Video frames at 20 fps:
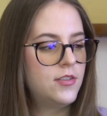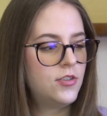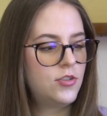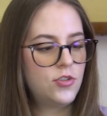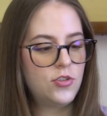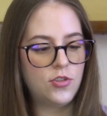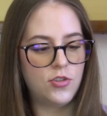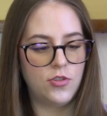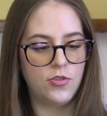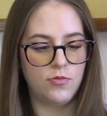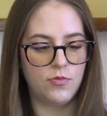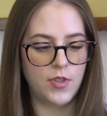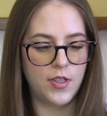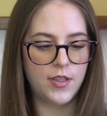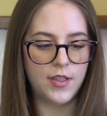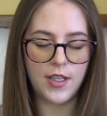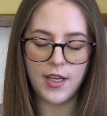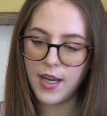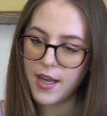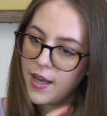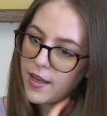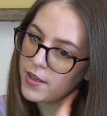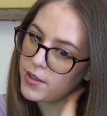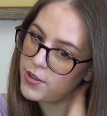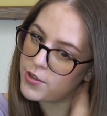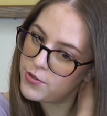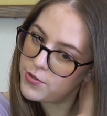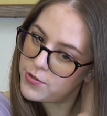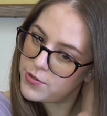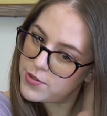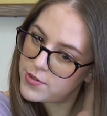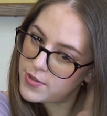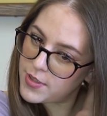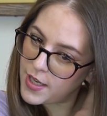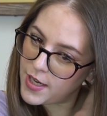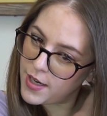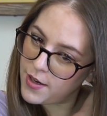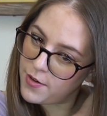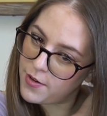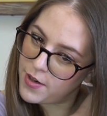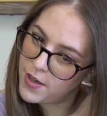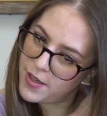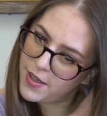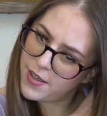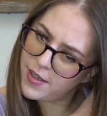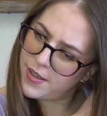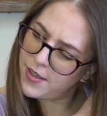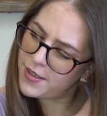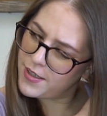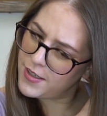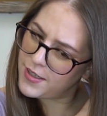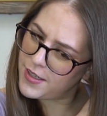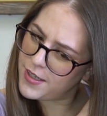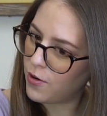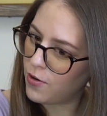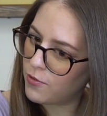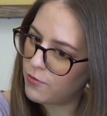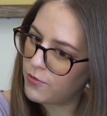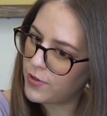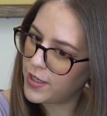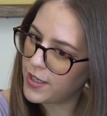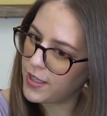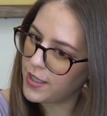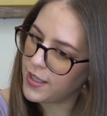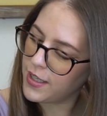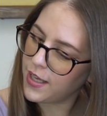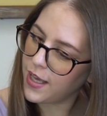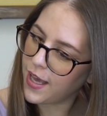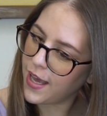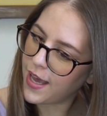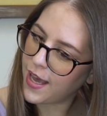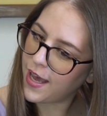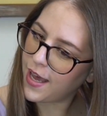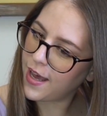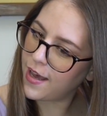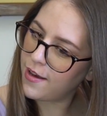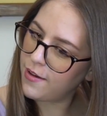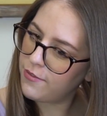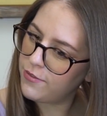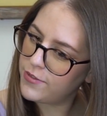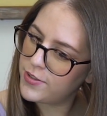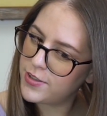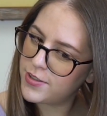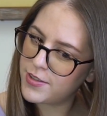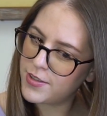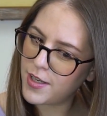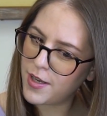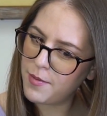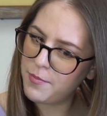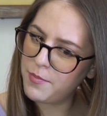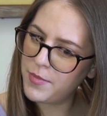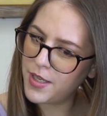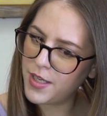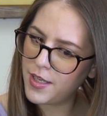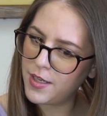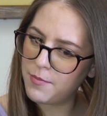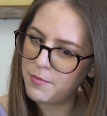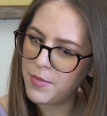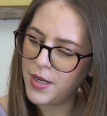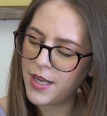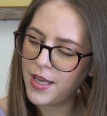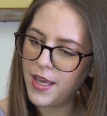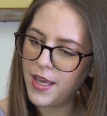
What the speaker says: is just the one that I use now. Already have some in my